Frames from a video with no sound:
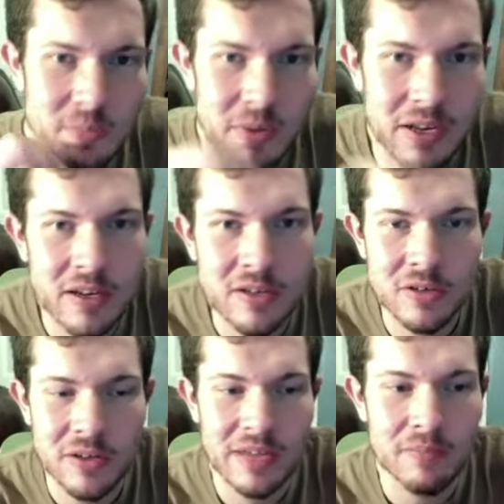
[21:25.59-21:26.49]
been
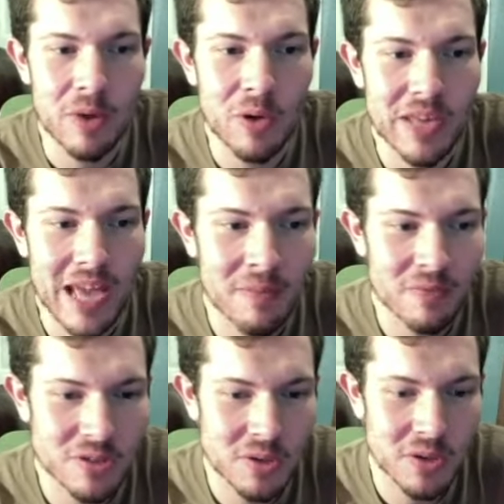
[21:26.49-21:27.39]
under like mocap
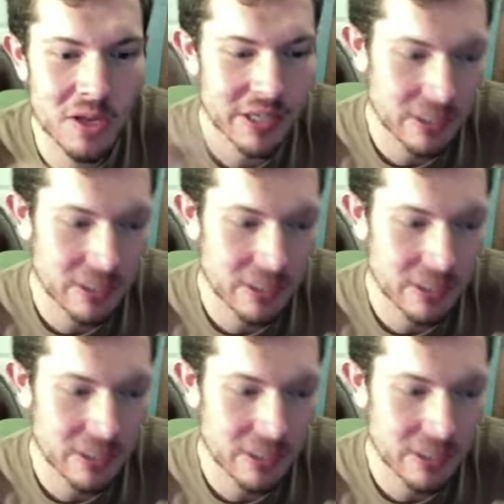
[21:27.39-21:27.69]
for so long.